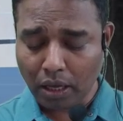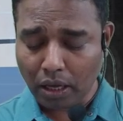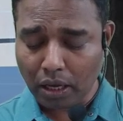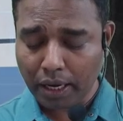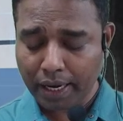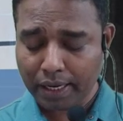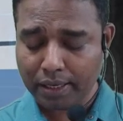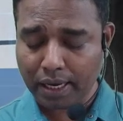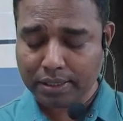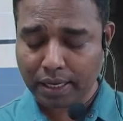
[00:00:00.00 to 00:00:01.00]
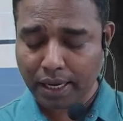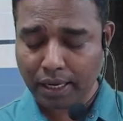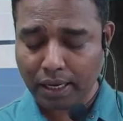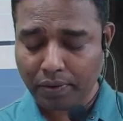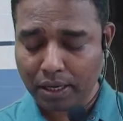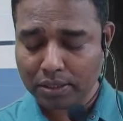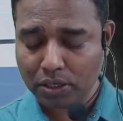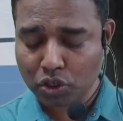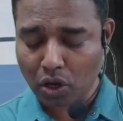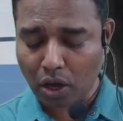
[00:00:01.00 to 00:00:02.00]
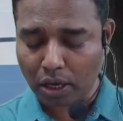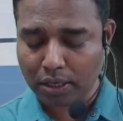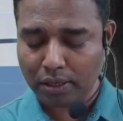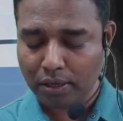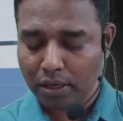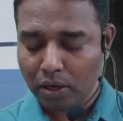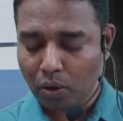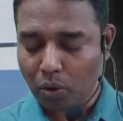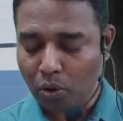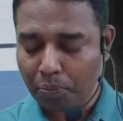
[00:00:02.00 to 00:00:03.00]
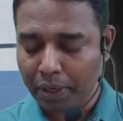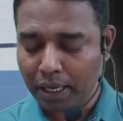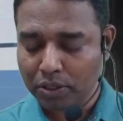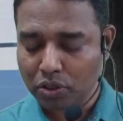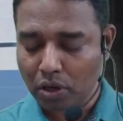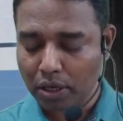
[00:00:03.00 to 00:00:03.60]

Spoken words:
And they are saying given as a stock. Opening stock